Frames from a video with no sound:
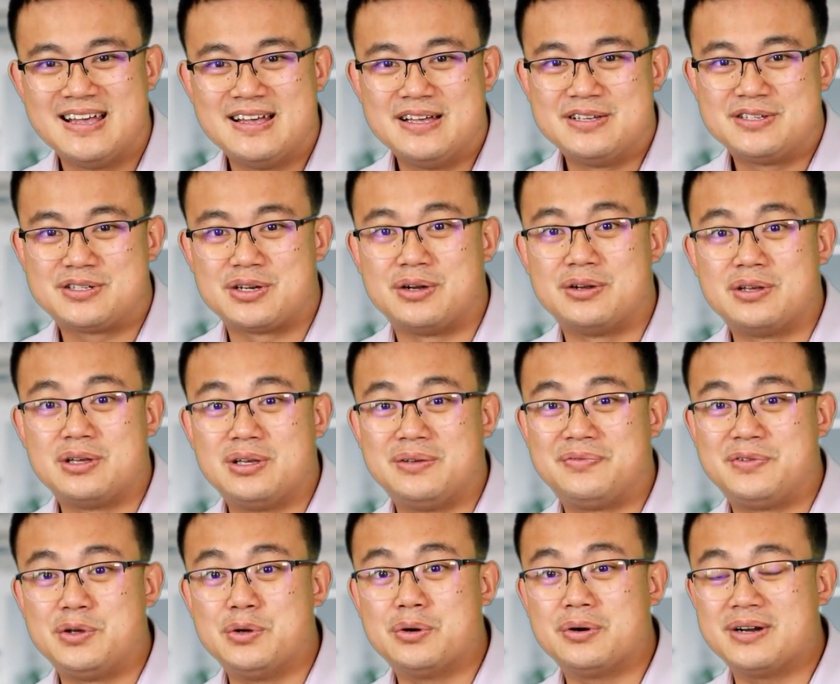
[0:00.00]
So if
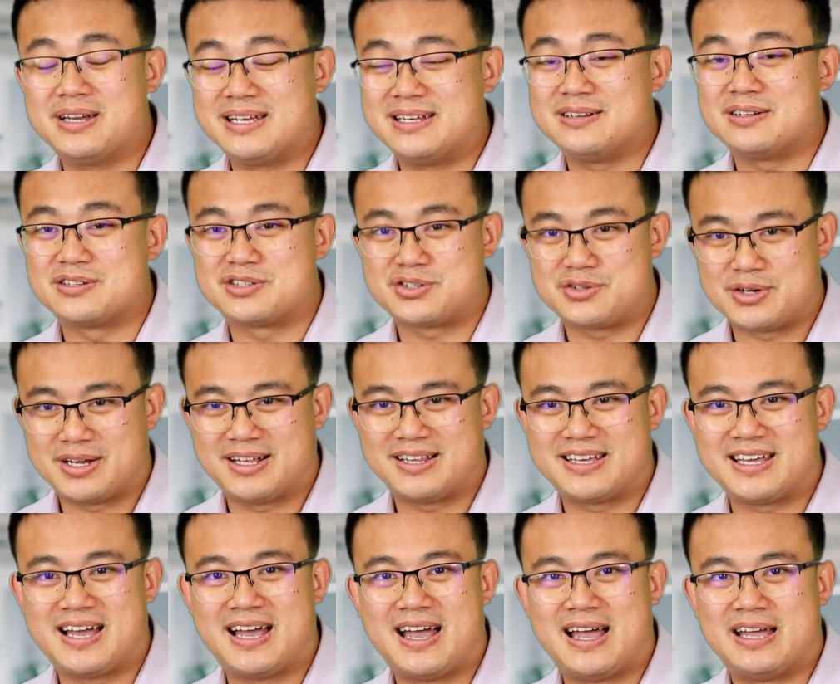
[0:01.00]
you're in
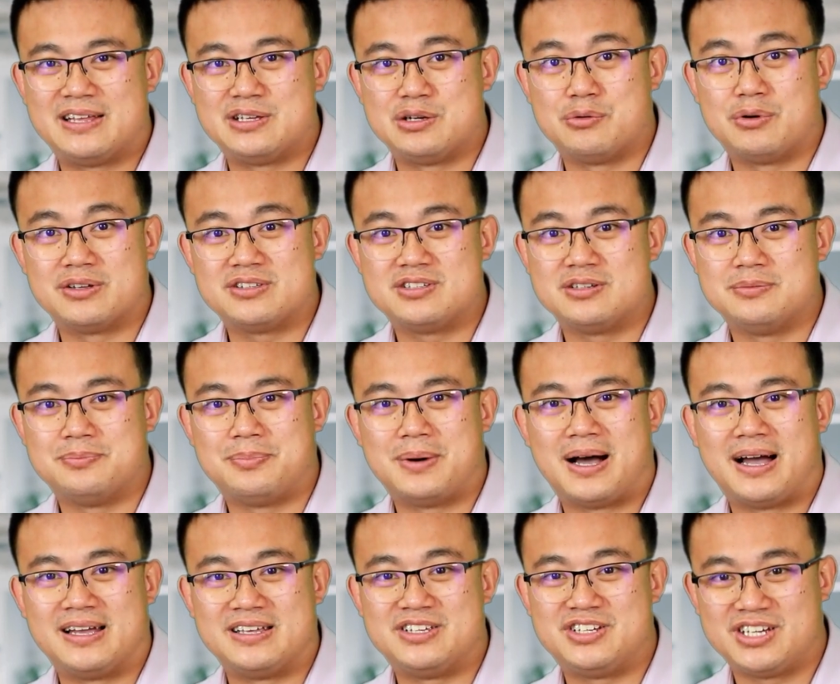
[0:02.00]
Australia and you want to
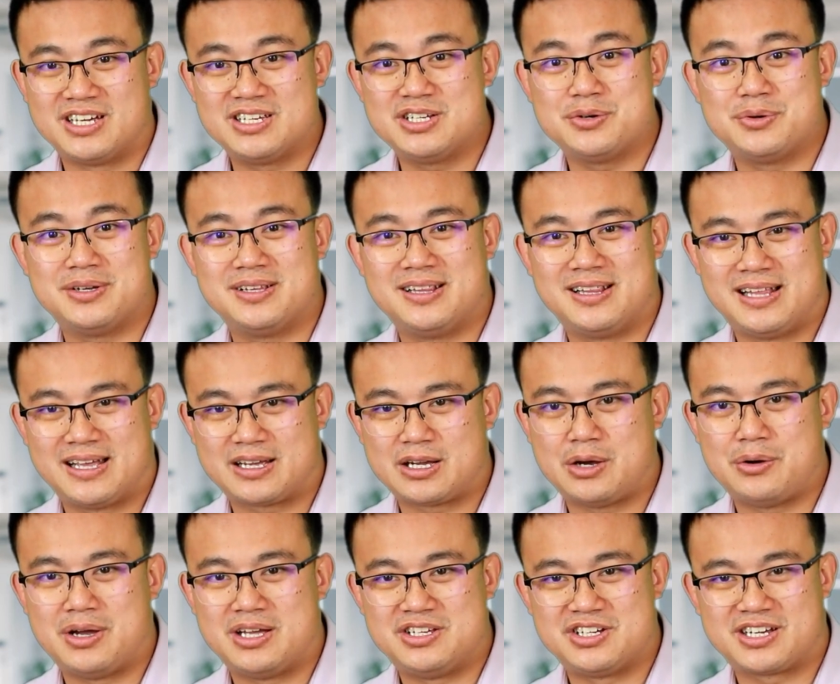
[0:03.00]
buy genuine LEGO
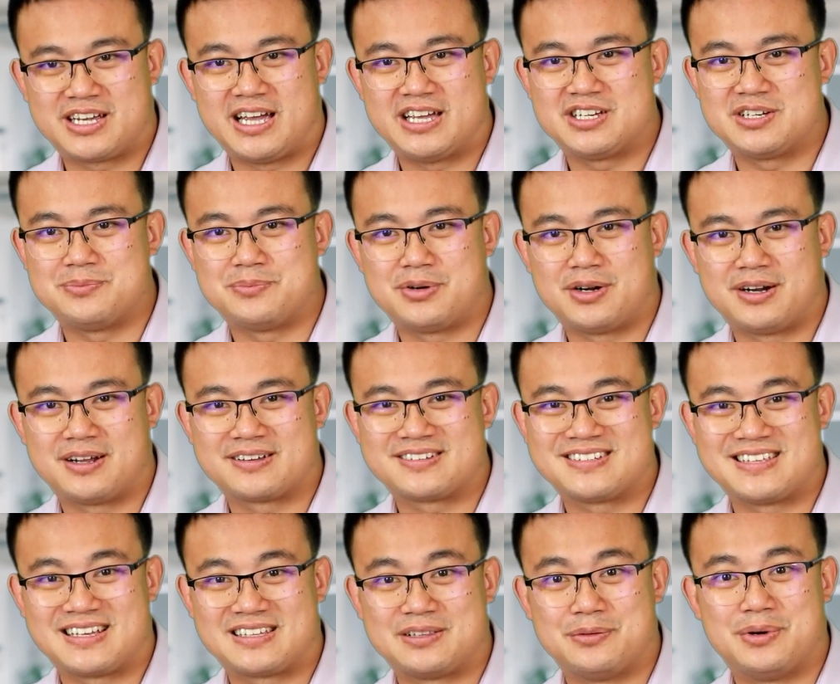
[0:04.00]
Education products
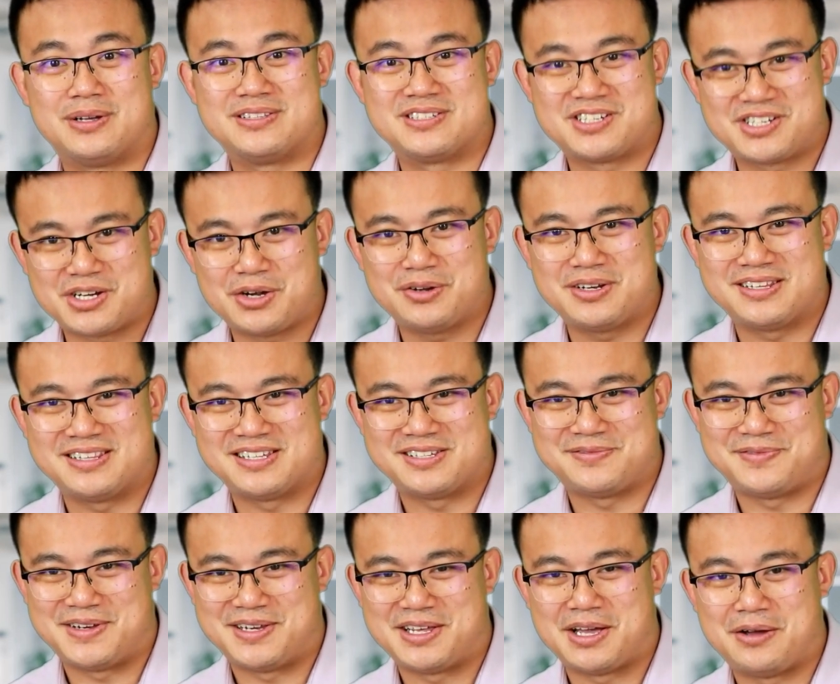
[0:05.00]
like the ones shown in this
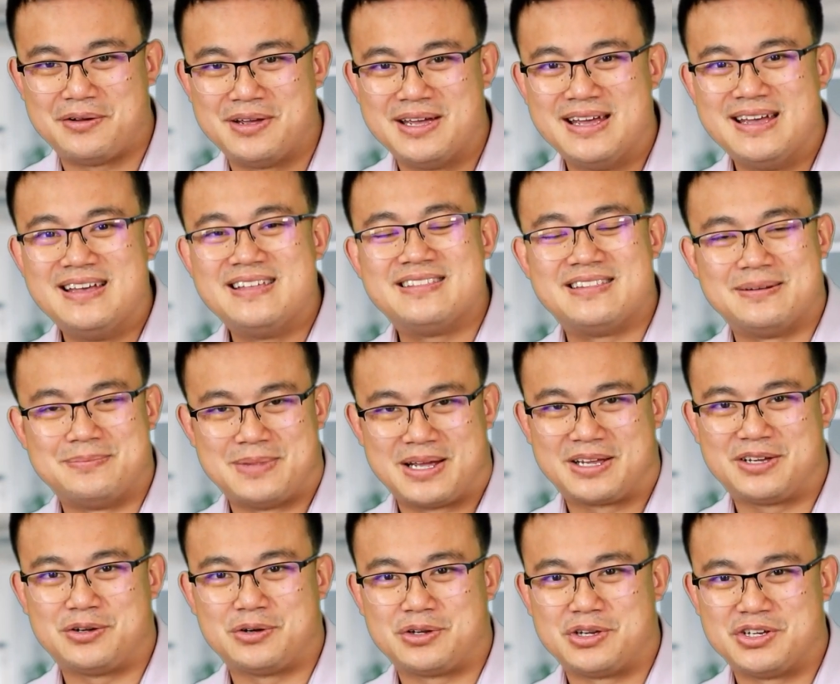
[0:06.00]
video, then make
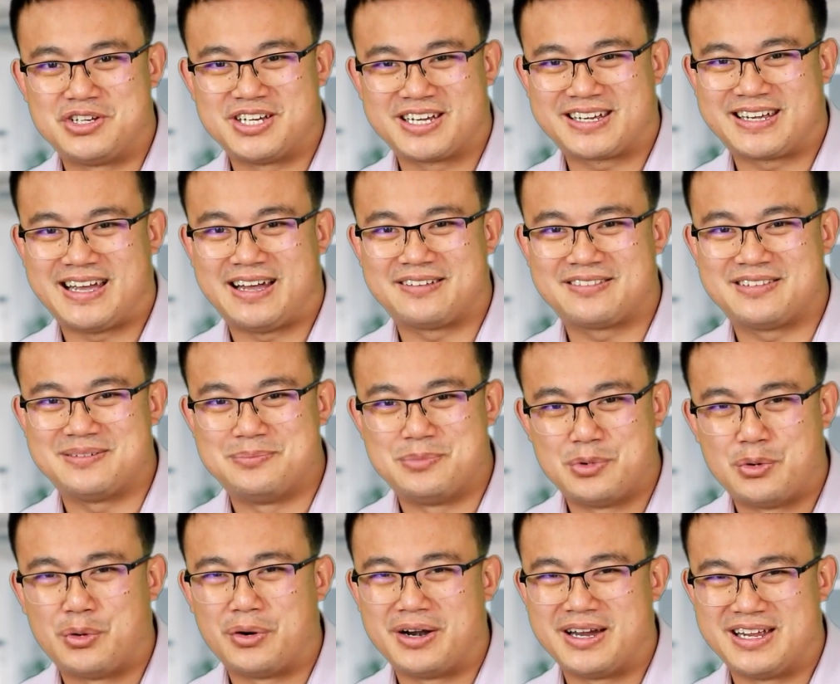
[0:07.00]
sure you check out the
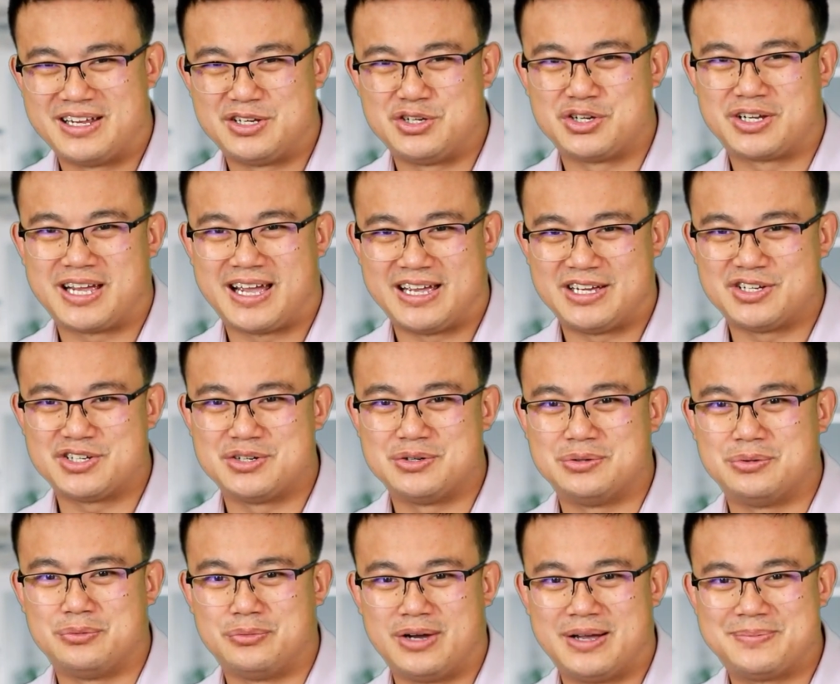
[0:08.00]
Moore Educational
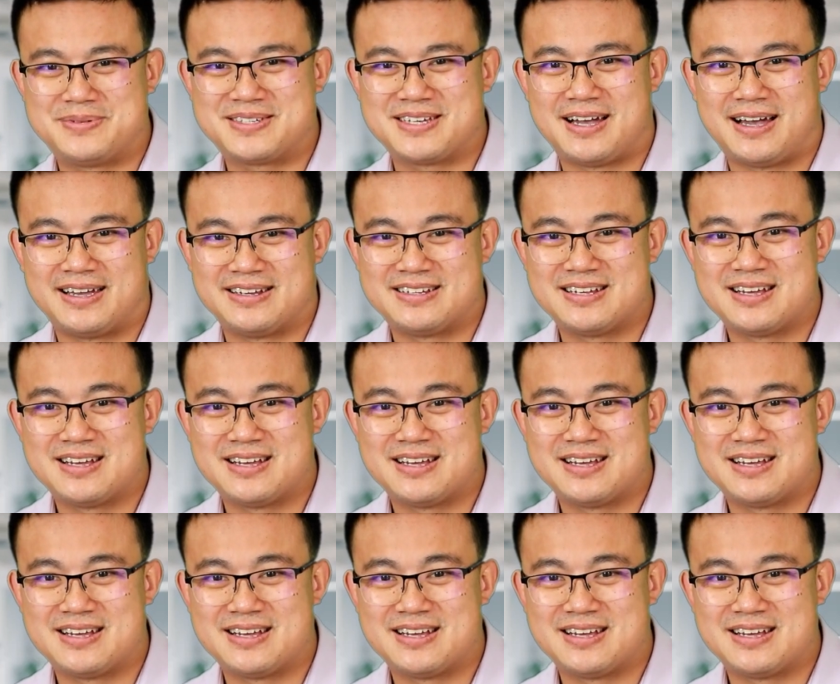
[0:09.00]
website.